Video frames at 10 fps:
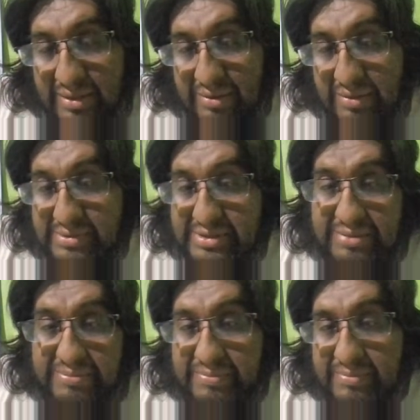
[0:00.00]

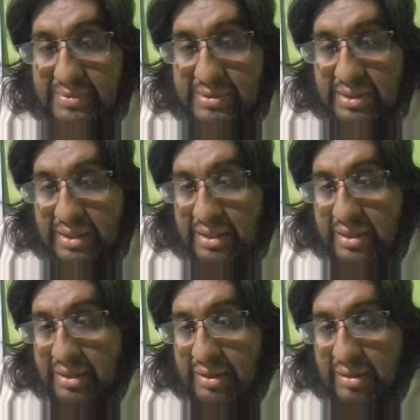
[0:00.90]
concept,
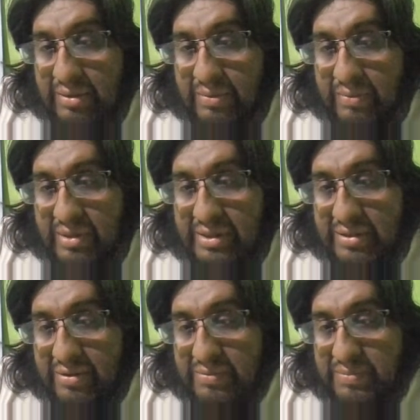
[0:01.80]
where the
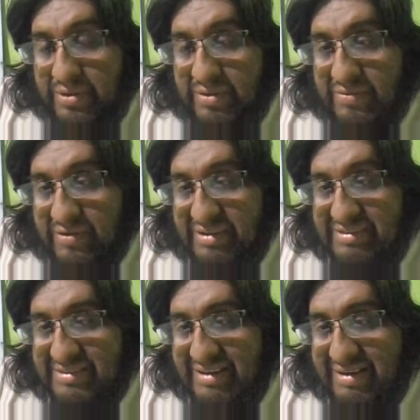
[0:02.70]
code point for
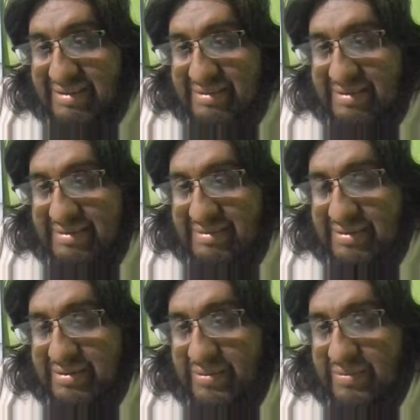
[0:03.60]
each character is
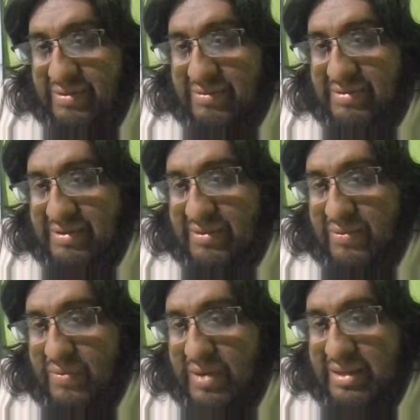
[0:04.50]
encoded using
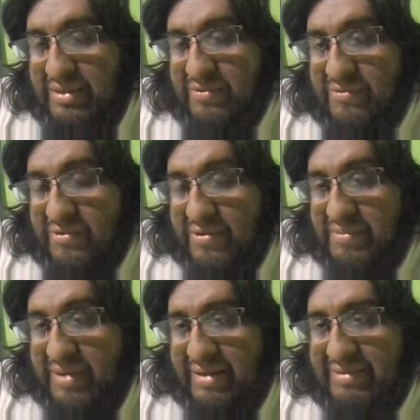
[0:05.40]
1 to 4
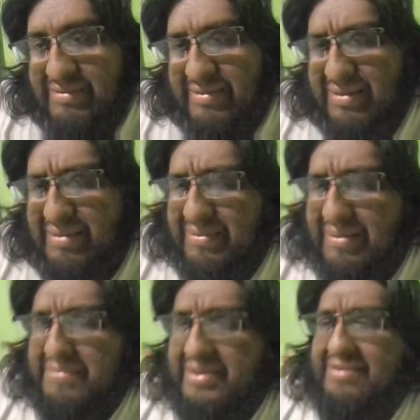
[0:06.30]
bytes. Okay.
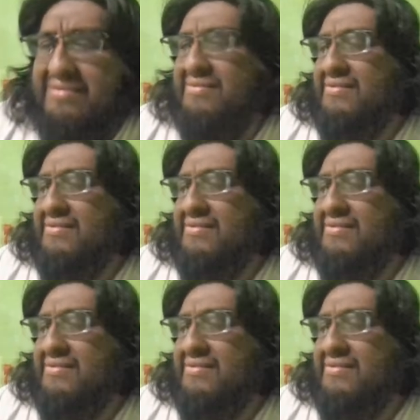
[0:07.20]
I mean,